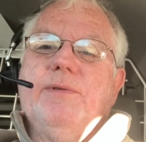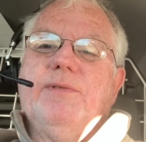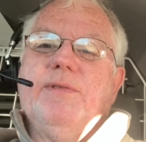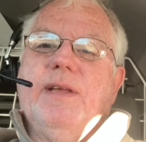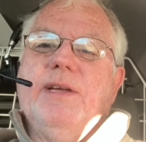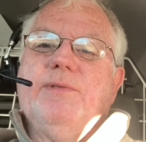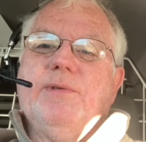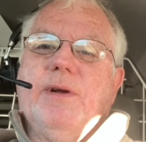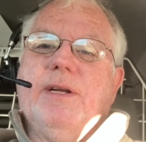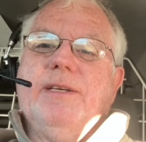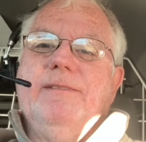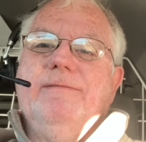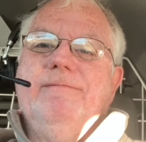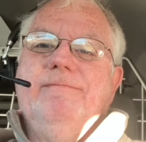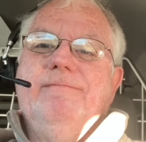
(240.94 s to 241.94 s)
for that truck.
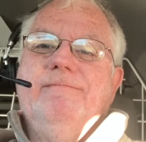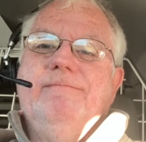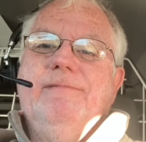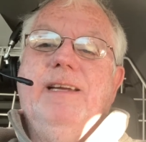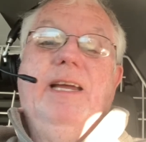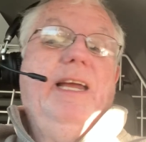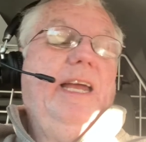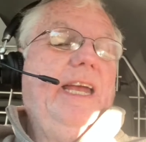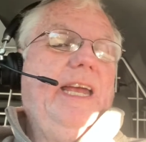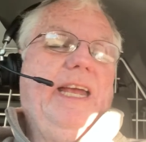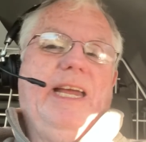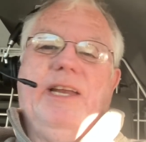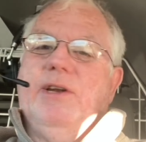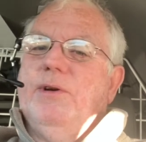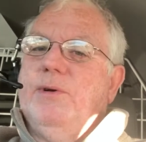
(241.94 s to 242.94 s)

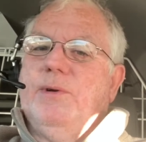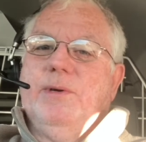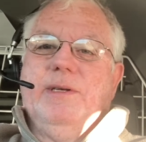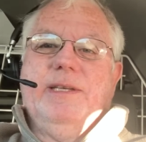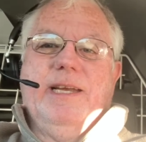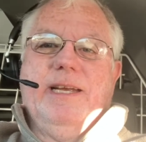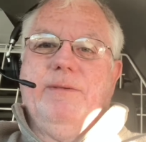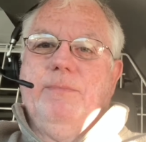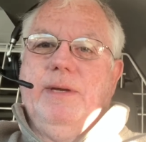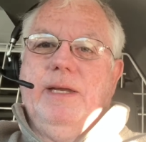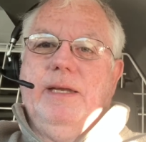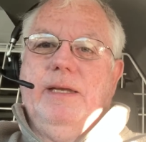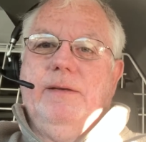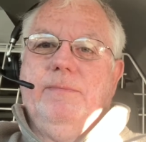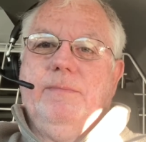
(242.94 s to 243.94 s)
And they're going to take a
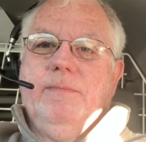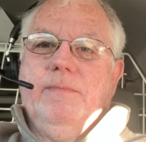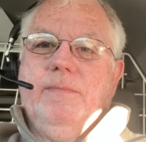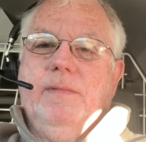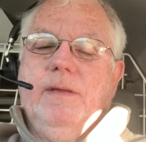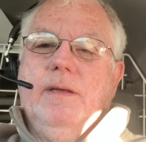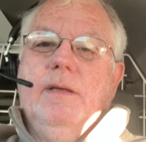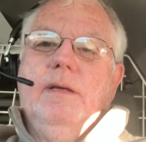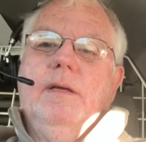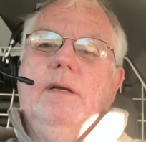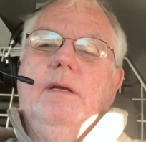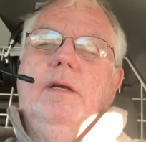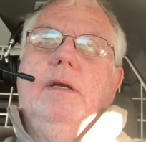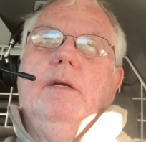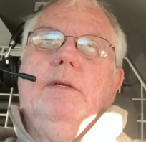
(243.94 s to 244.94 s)
beating.
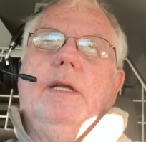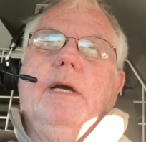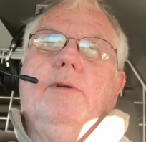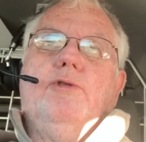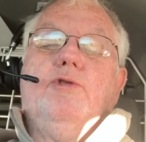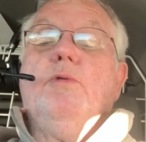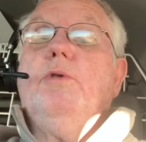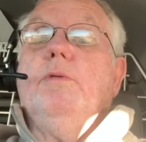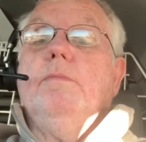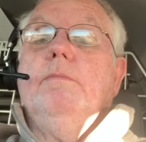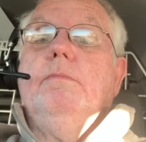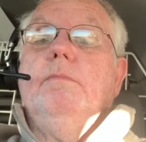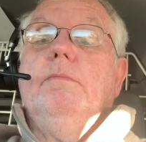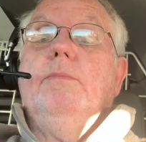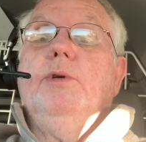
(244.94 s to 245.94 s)
Now, true,
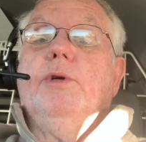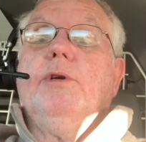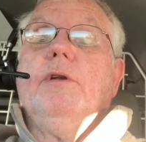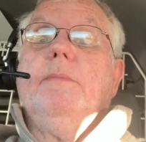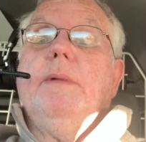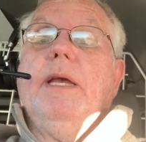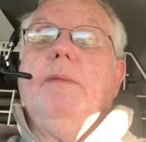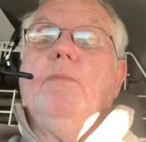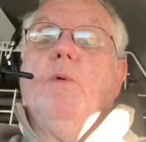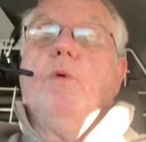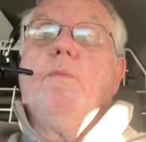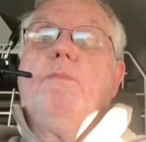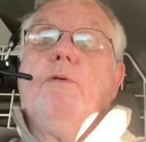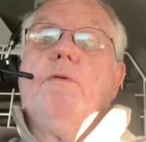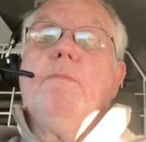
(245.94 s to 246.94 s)
you're going to make more
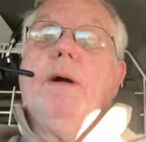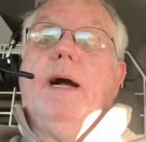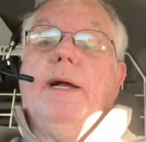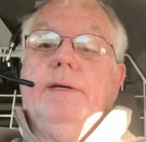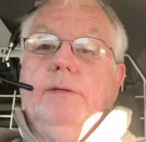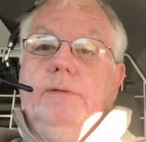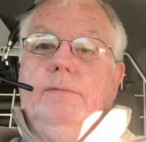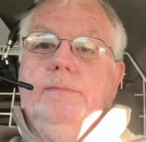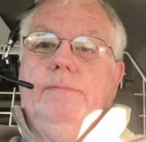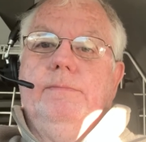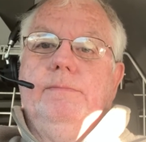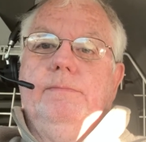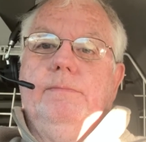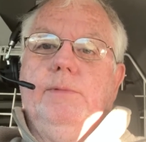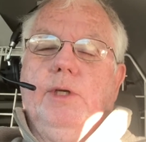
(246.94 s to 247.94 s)
per mile.
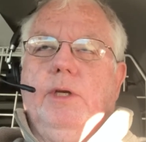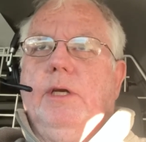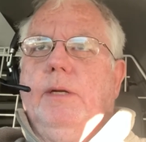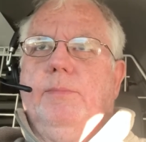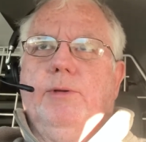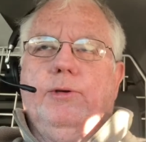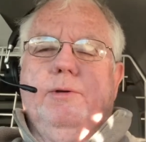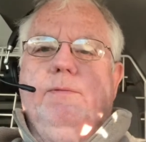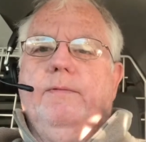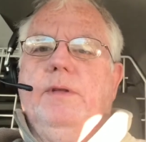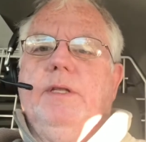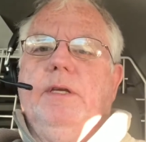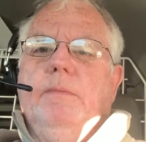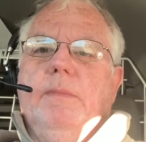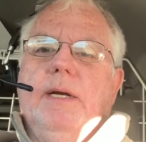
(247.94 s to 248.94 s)
You can get up to
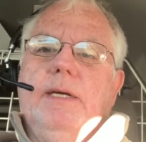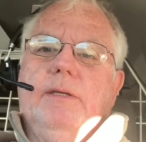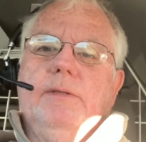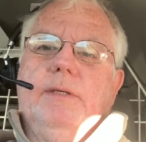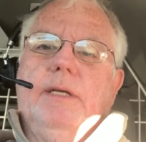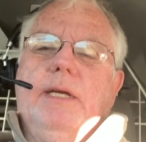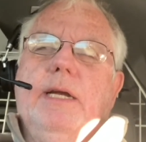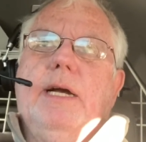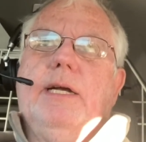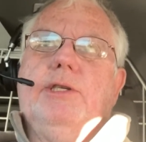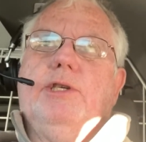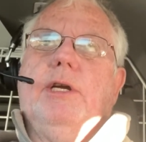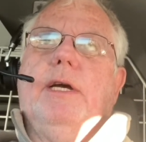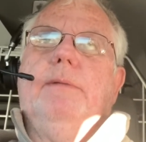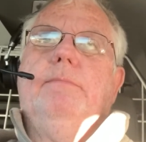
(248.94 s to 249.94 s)
$250 a mile in a
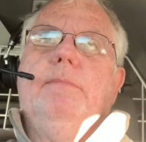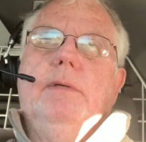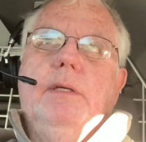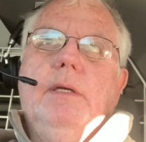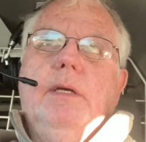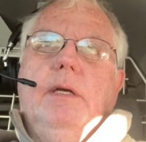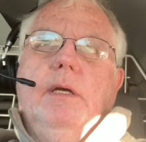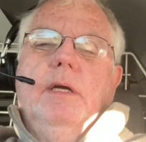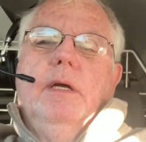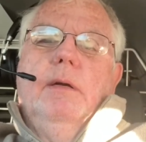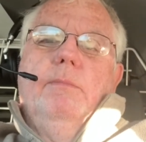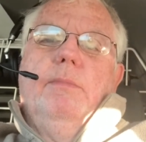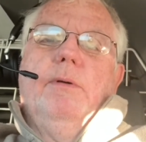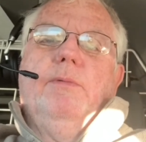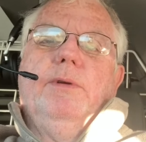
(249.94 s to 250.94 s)
hotshot.
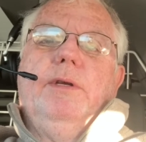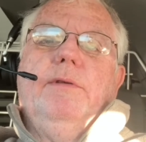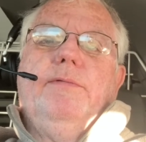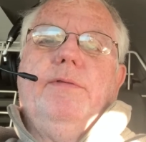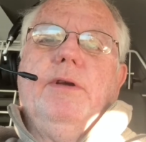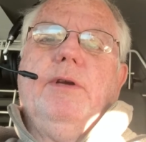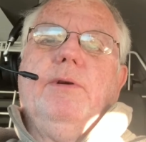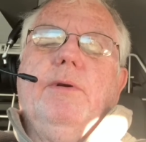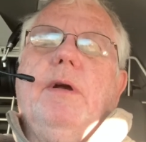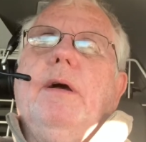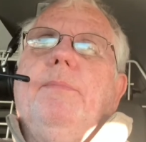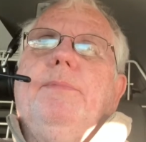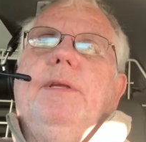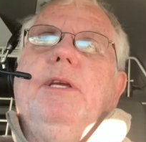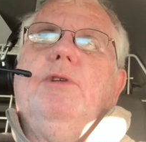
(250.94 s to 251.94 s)
But when you figure
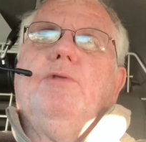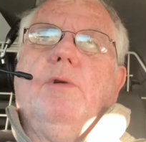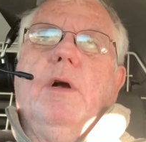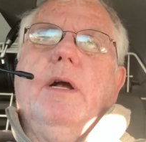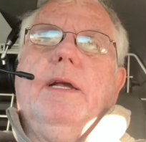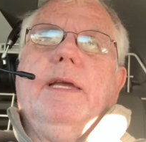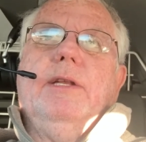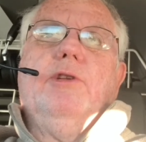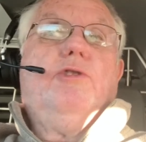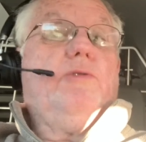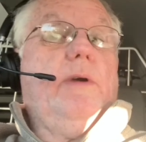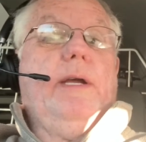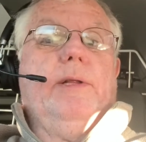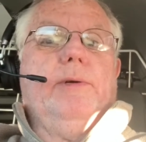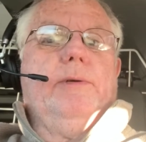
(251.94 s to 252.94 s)
up the truck and the
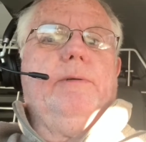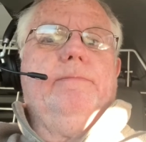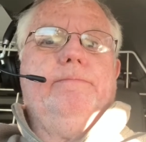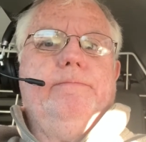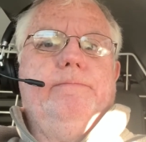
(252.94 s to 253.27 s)
trailer,